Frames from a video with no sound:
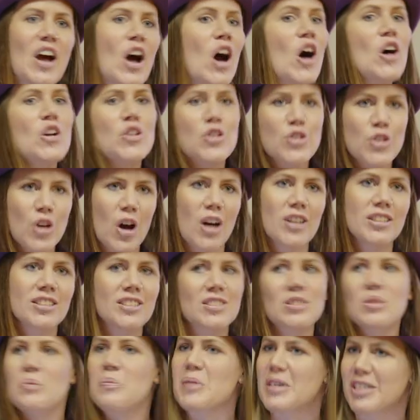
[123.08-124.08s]
not
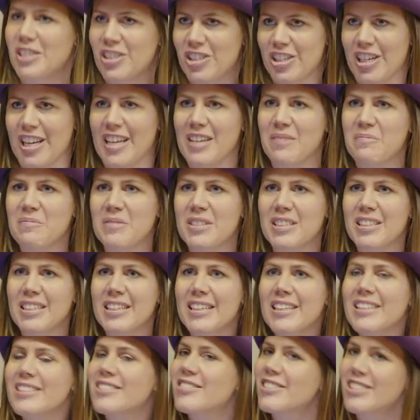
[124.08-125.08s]
to be ashamed
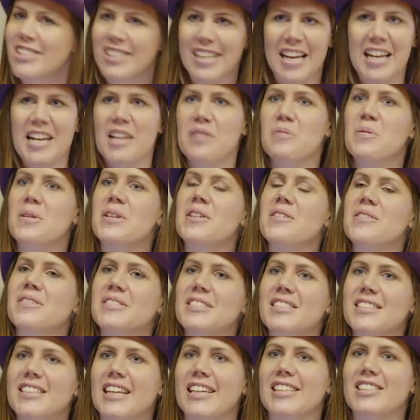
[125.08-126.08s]
to share that with you on
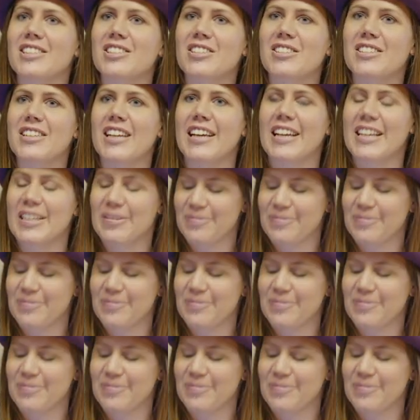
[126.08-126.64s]
stage today.